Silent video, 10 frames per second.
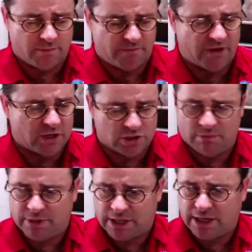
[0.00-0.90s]

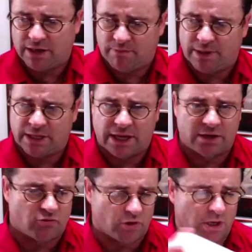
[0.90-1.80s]
vanishing banana
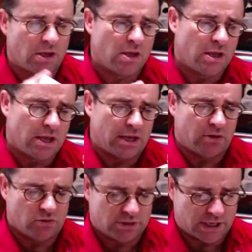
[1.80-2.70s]
trick, and
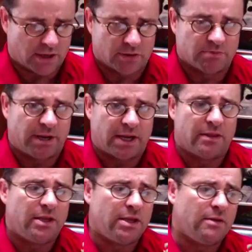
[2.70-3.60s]
of course that goes back
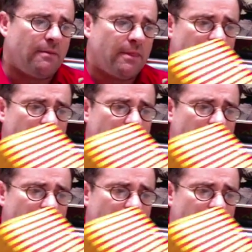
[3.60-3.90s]
in there.